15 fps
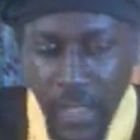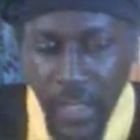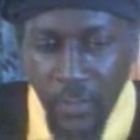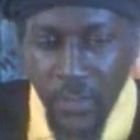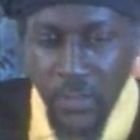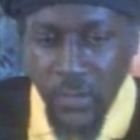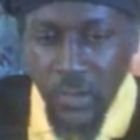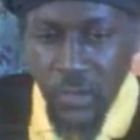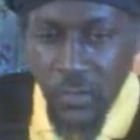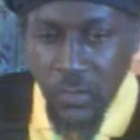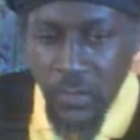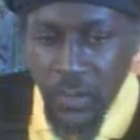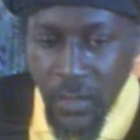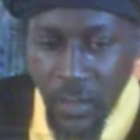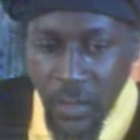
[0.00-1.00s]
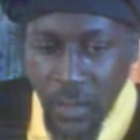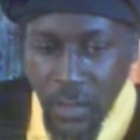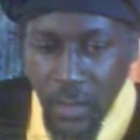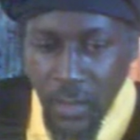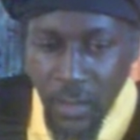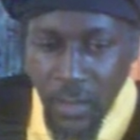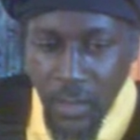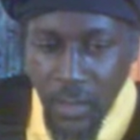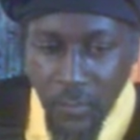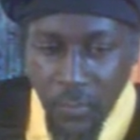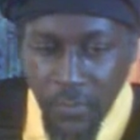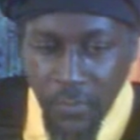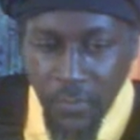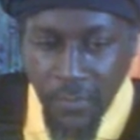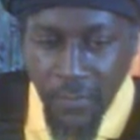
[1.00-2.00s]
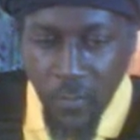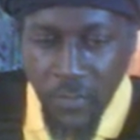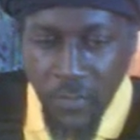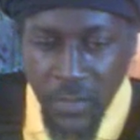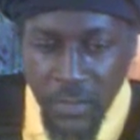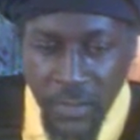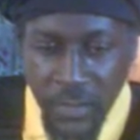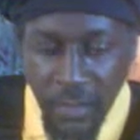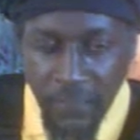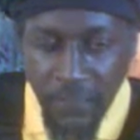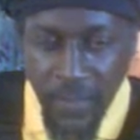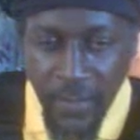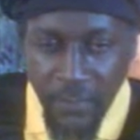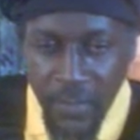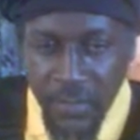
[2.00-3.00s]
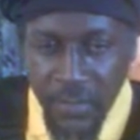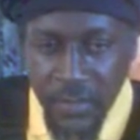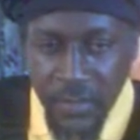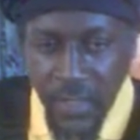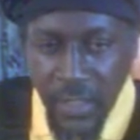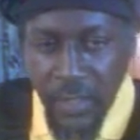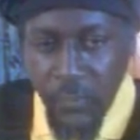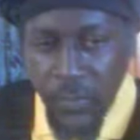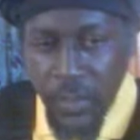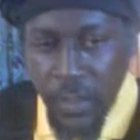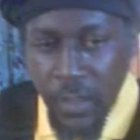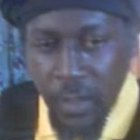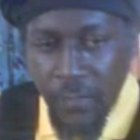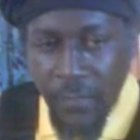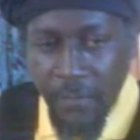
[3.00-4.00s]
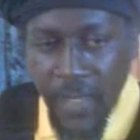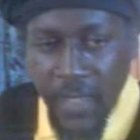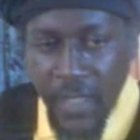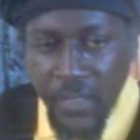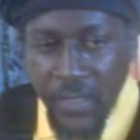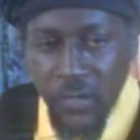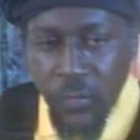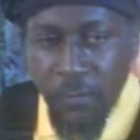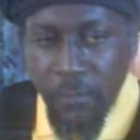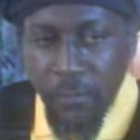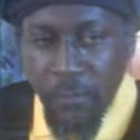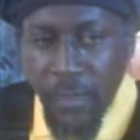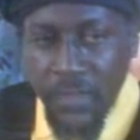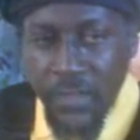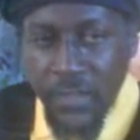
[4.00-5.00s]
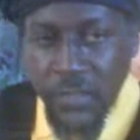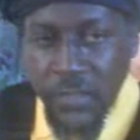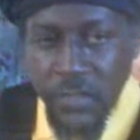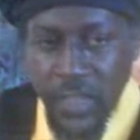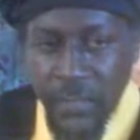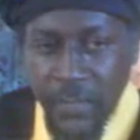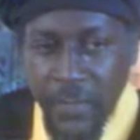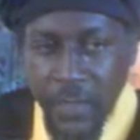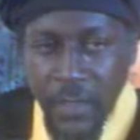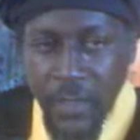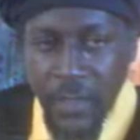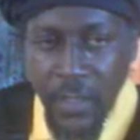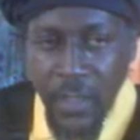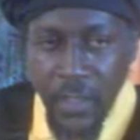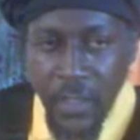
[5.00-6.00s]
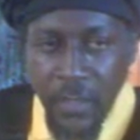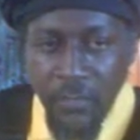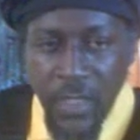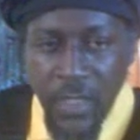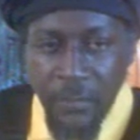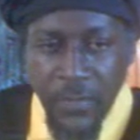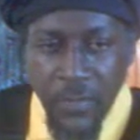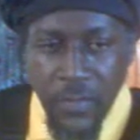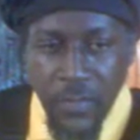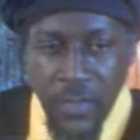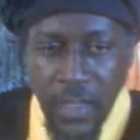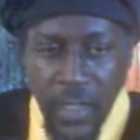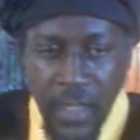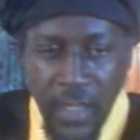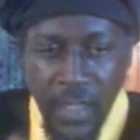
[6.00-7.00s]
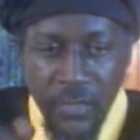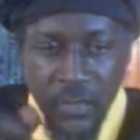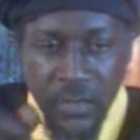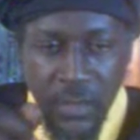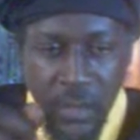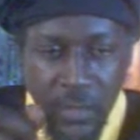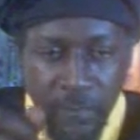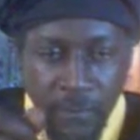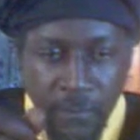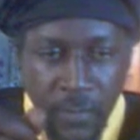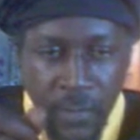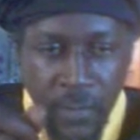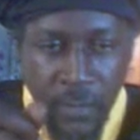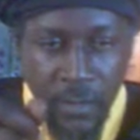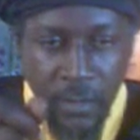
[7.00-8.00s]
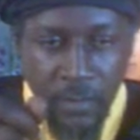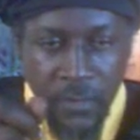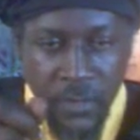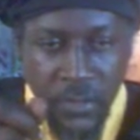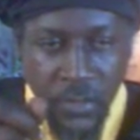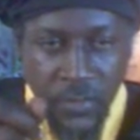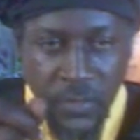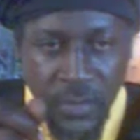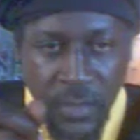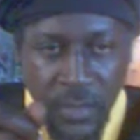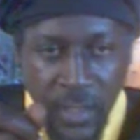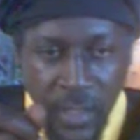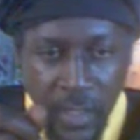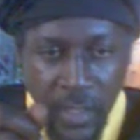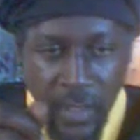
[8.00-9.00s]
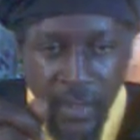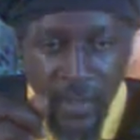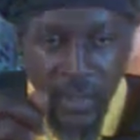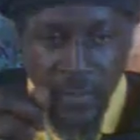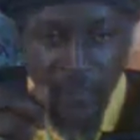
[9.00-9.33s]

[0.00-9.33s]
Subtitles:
are now in tune on the one, the force itself at this time. We call it the Master Blaster Jamming. Keep your heads to the skies.